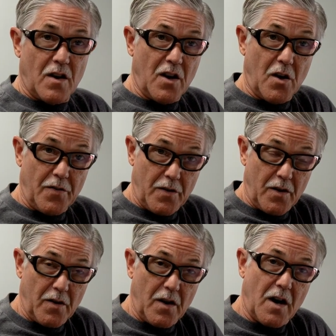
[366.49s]
on
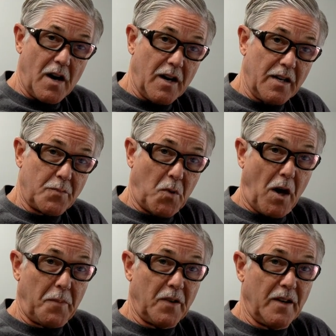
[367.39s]
the highs
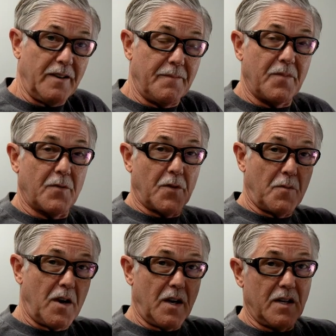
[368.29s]
properly from
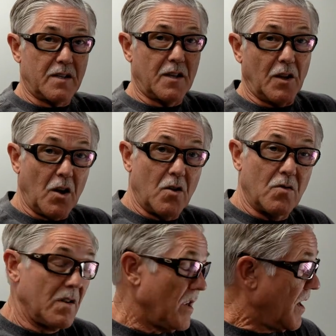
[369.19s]
highest to low